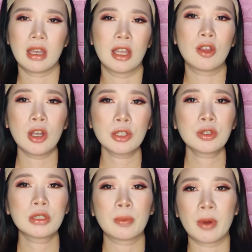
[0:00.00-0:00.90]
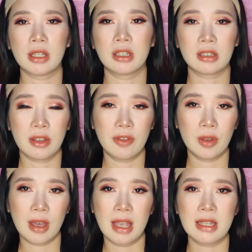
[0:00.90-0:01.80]
And on to the product
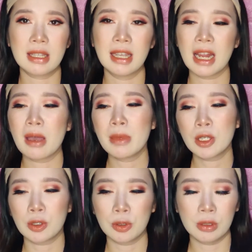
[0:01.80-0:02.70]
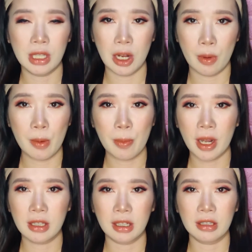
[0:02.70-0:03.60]
review guys, ginamit ko tong dalawang
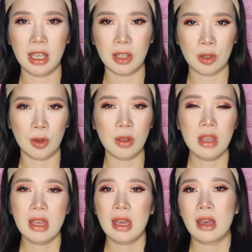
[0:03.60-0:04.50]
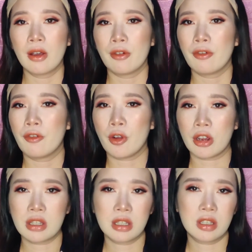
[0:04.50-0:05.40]
product na ito
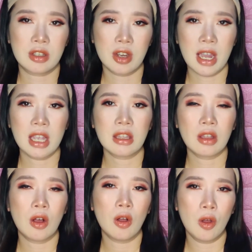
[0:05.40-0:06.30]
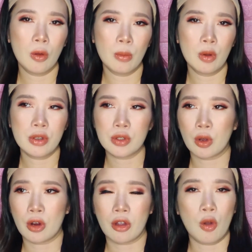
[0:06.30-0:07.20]
for straight almost
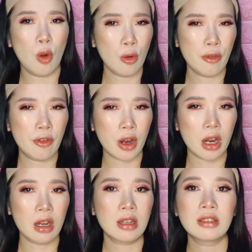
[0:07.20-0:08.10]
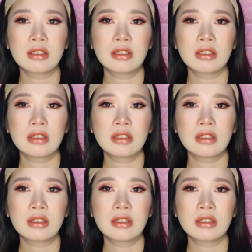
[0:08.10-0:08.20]
or over